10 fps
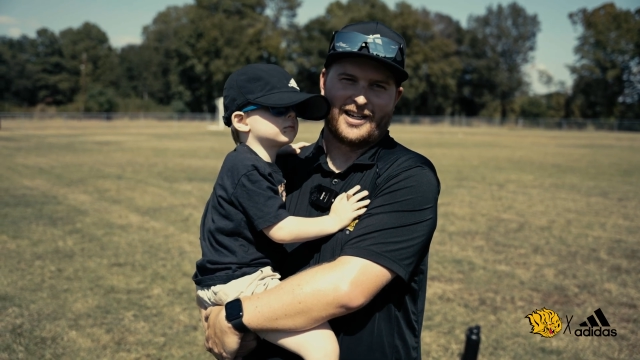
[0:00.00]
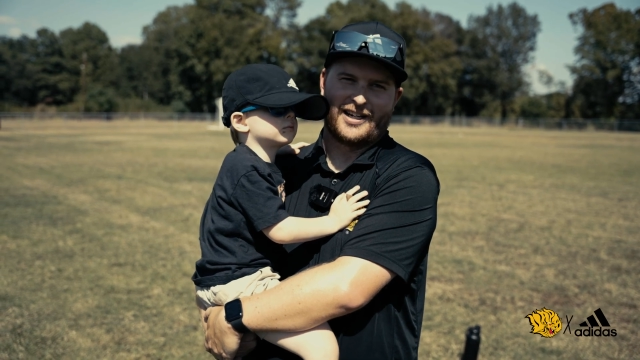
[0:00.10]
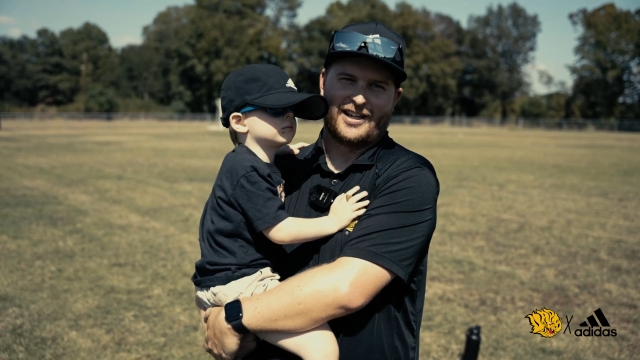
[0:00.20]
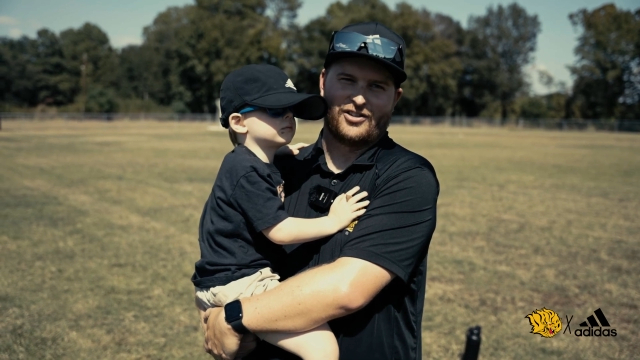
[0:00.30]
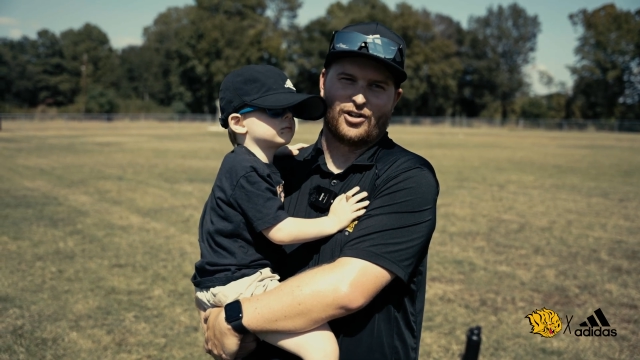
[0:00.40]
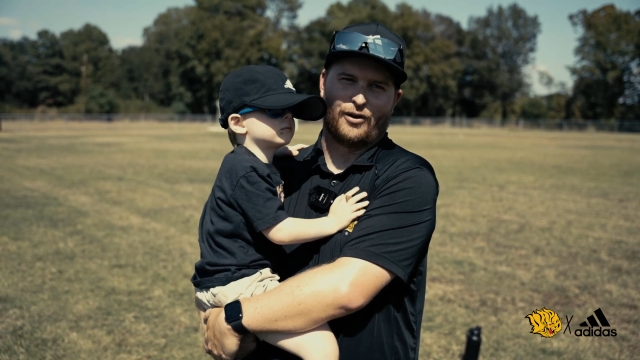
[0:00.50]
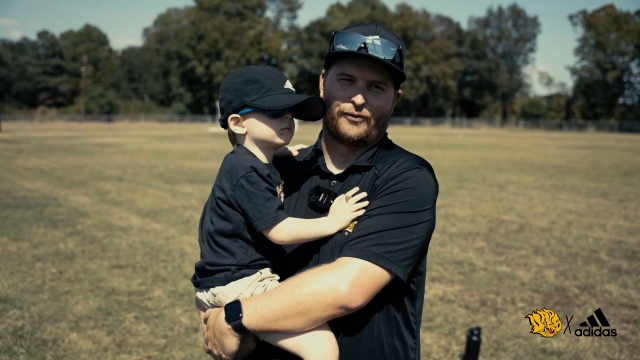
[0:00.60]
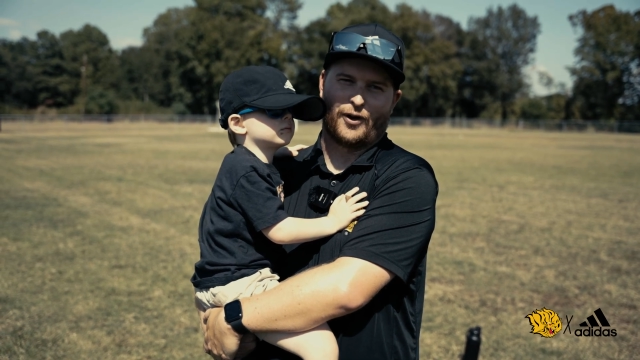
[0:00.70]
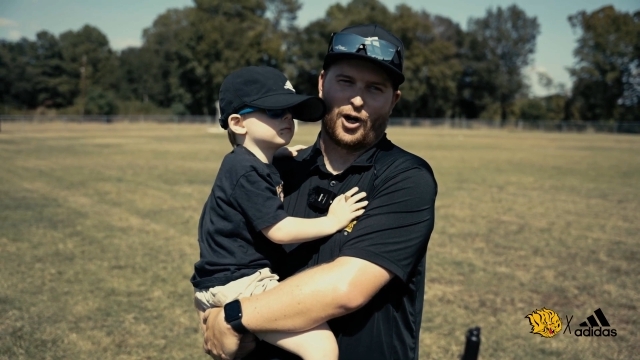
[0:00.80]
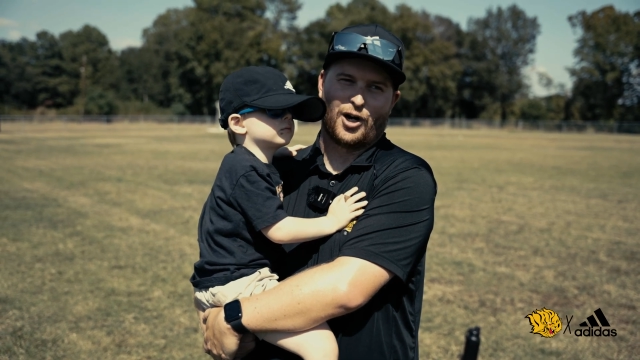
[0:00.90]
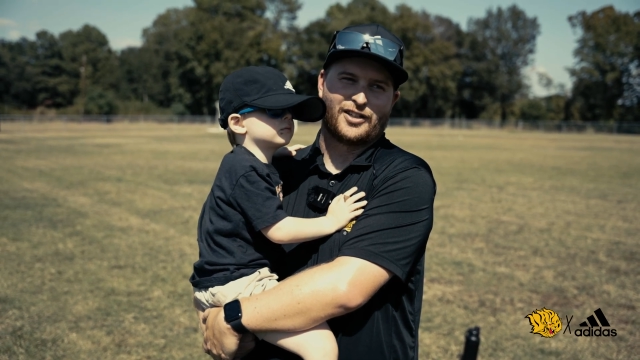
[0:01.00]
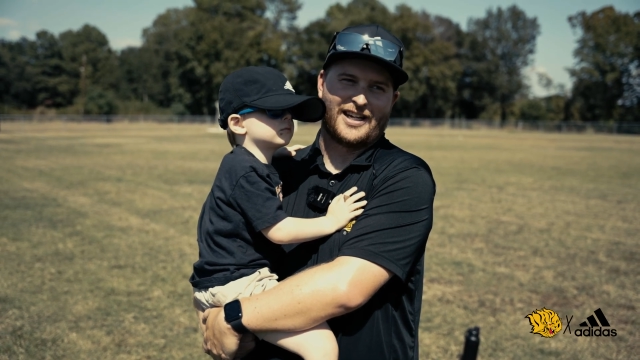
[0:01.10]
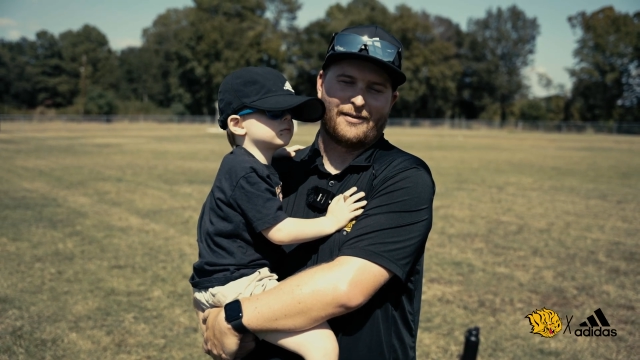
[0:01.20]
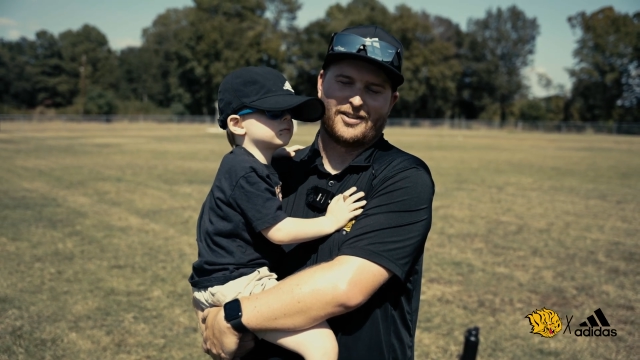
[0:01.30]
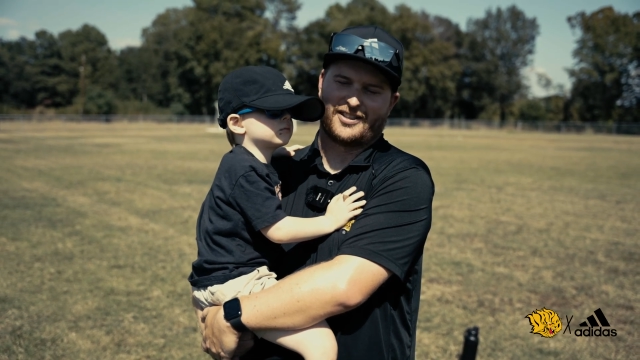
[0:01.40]
And so for her
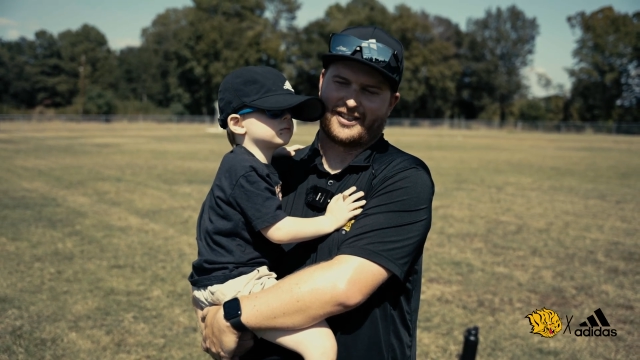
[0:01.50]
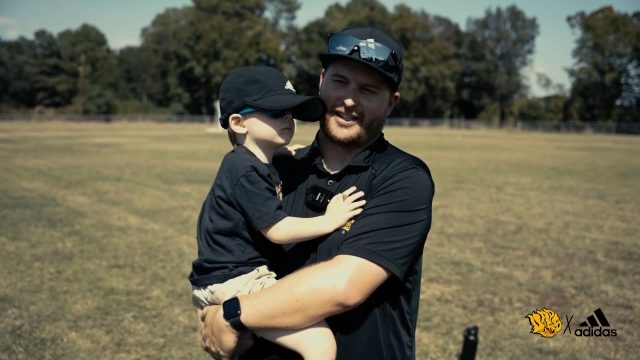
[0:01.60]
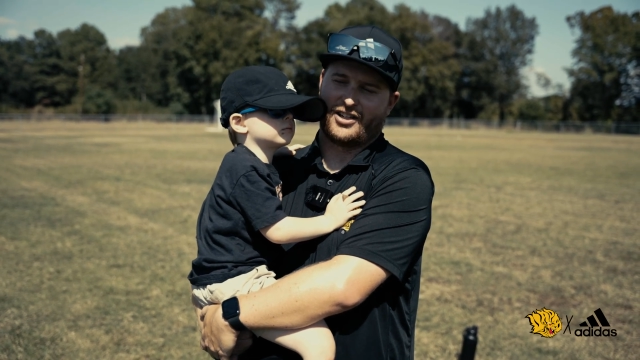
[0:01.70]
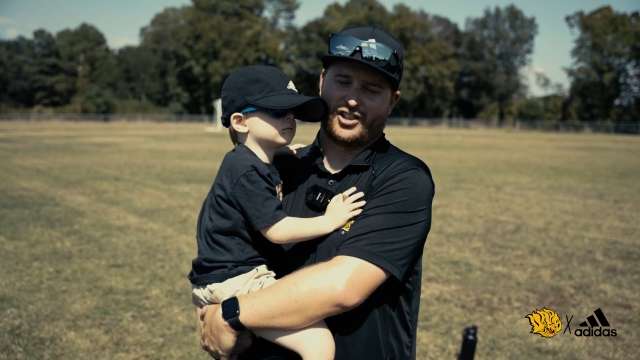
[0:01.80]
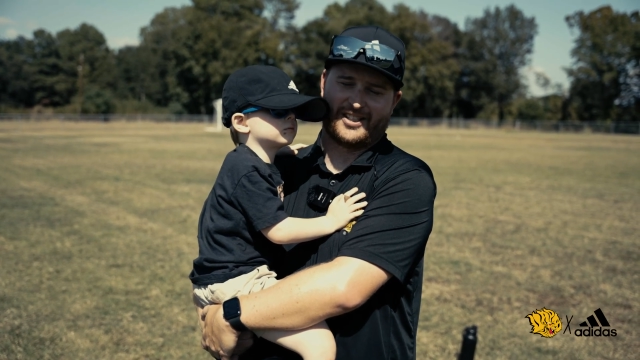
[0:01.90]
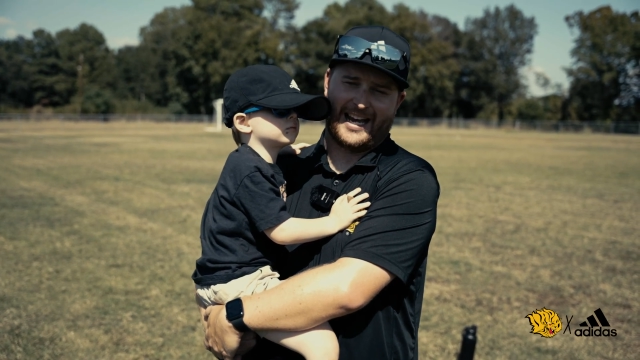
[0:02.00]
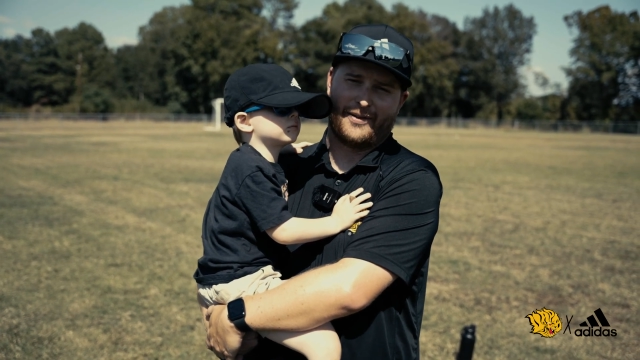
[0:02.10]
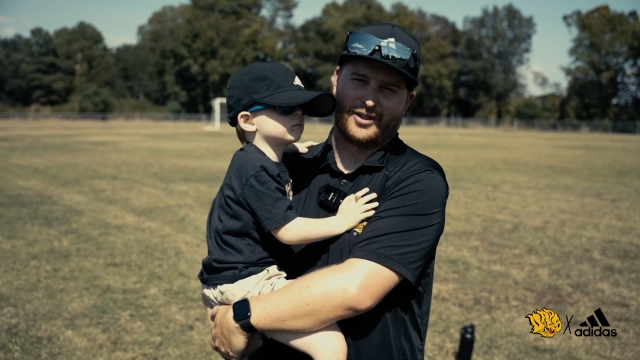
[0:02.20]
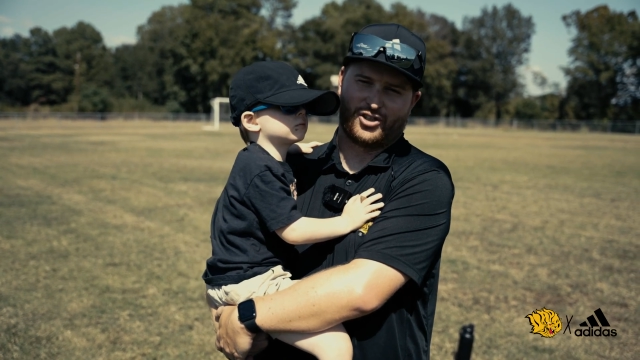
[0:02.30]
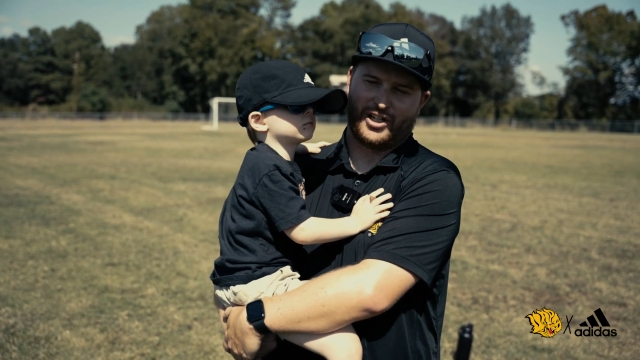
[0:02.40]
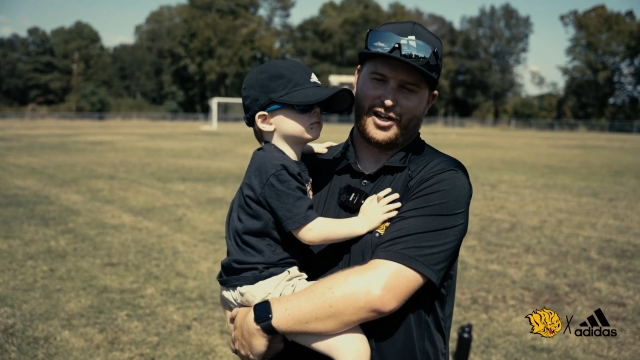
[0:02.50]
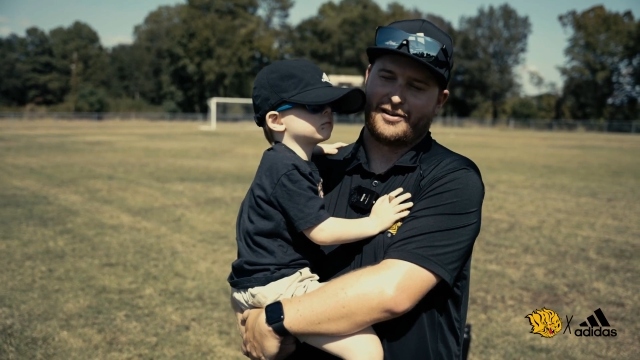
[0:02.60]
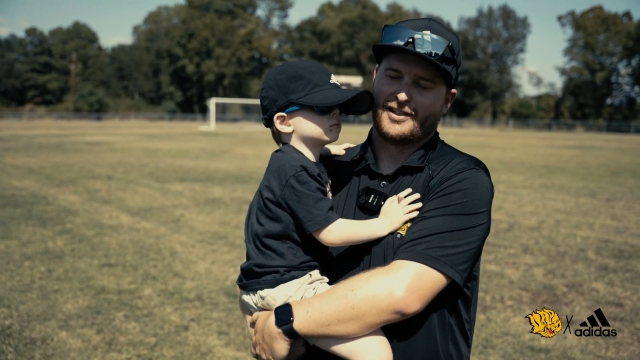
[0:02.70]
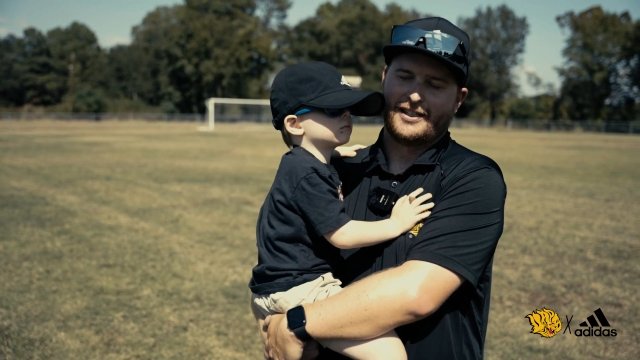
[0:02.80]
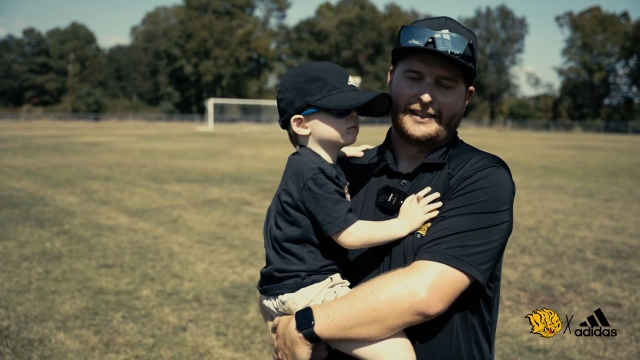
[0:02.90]
to have the success she's had this
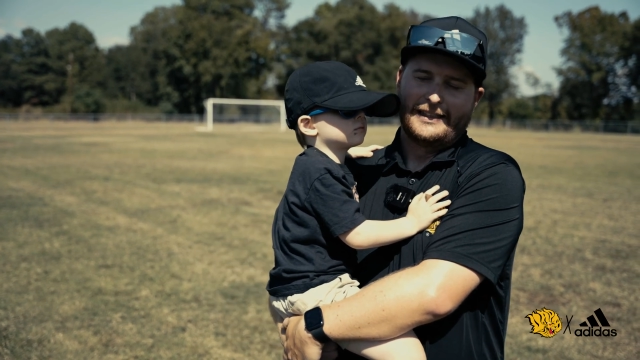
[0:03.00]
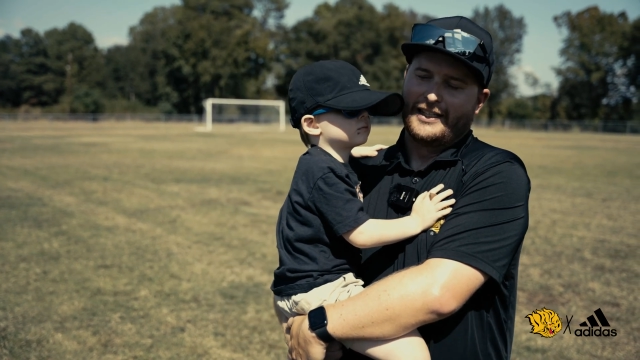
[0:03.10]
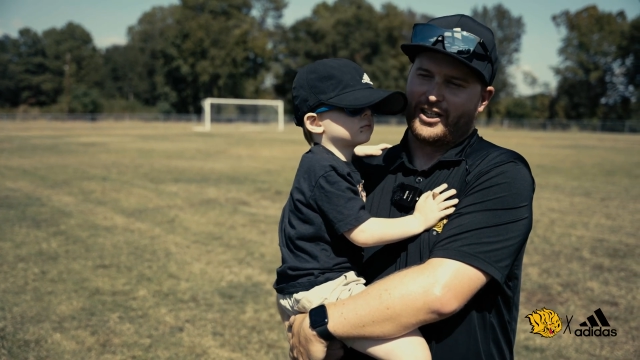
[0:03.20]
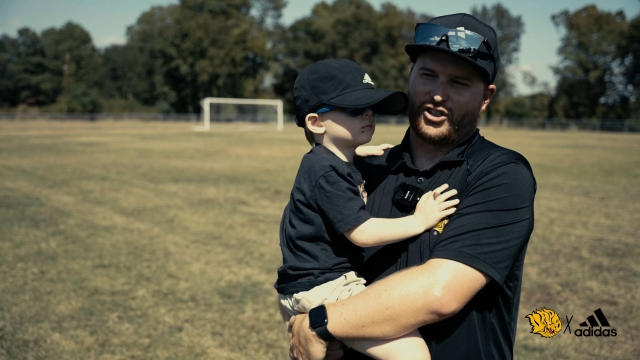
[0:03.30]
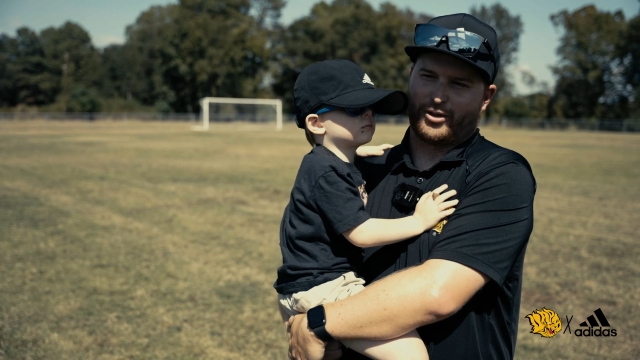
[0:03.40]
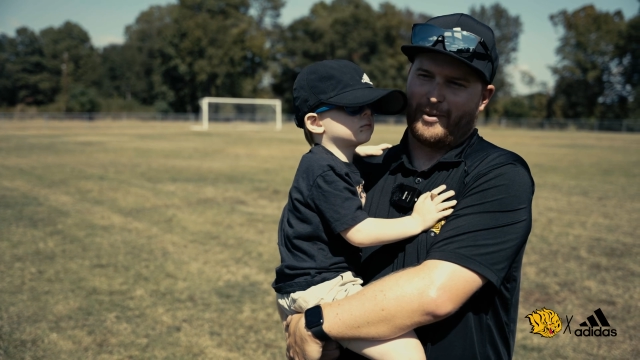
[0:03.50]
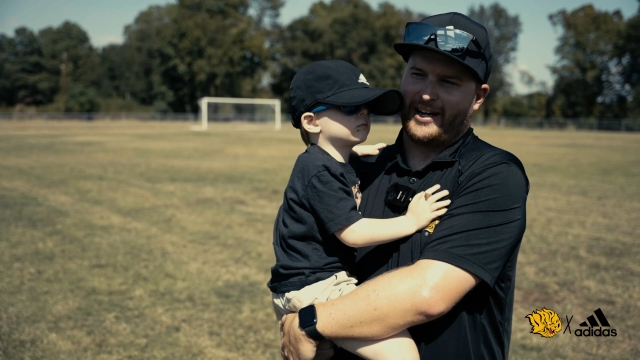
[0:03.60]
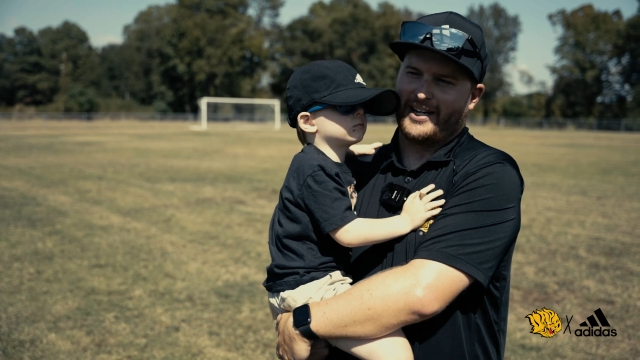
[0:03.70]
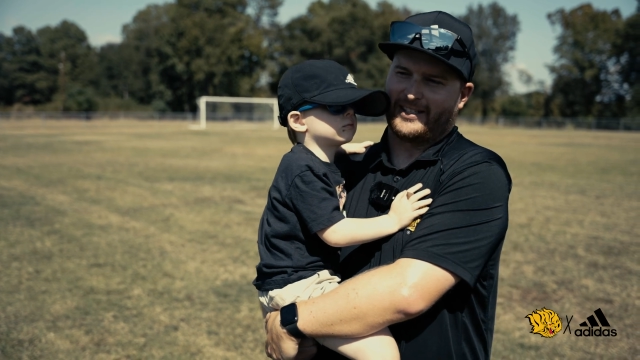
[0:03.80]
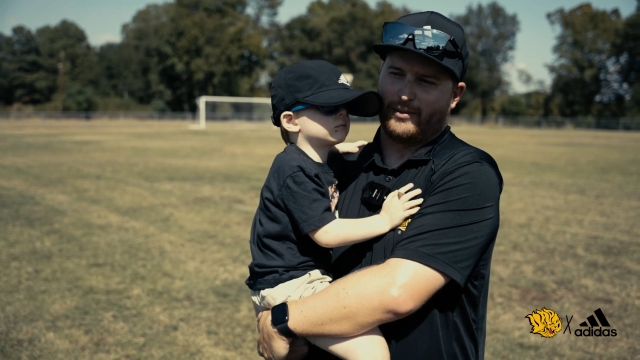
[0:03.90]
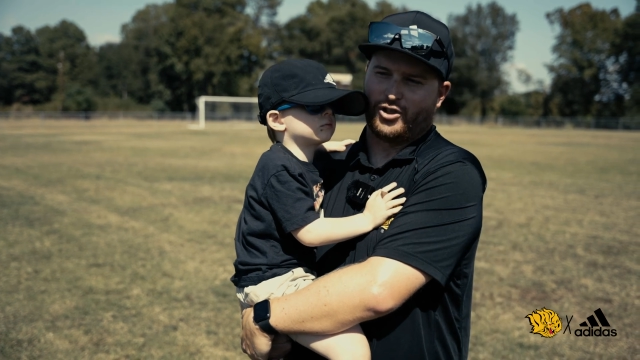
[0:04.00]
year, it's tremendous.